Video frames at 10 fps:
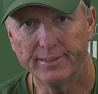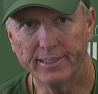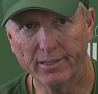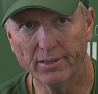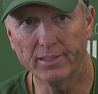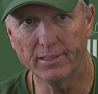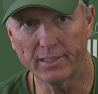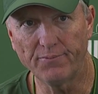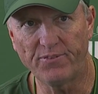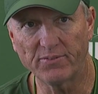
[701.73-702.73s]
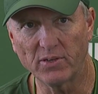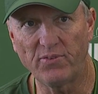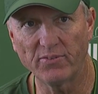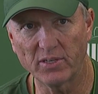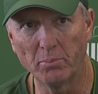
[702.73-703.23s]
You know, you get
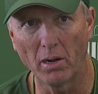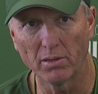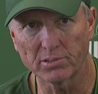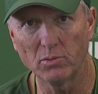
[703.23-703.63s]
50-50 balls,